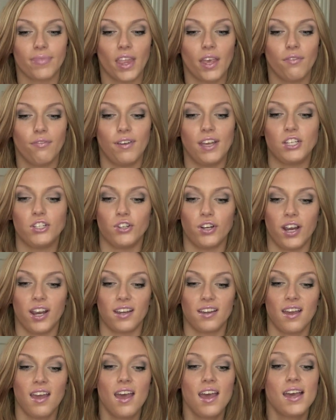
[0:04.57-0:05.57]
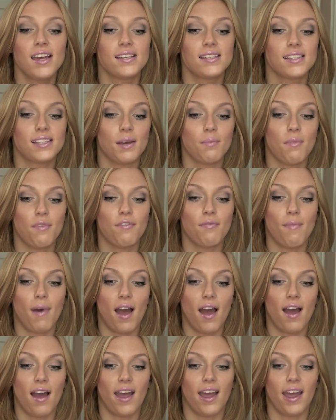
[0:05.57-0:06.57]
featuring some of
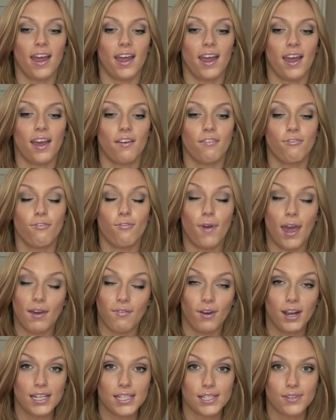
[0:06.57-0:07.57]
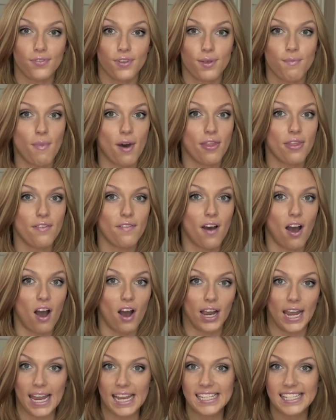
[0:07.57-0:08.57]
my favorites for the month of
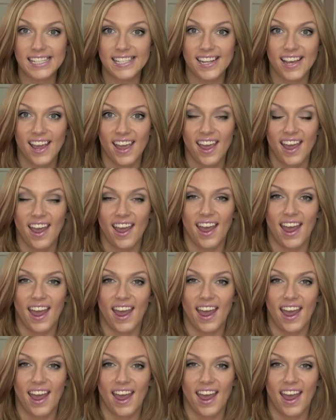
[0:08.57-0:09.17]
August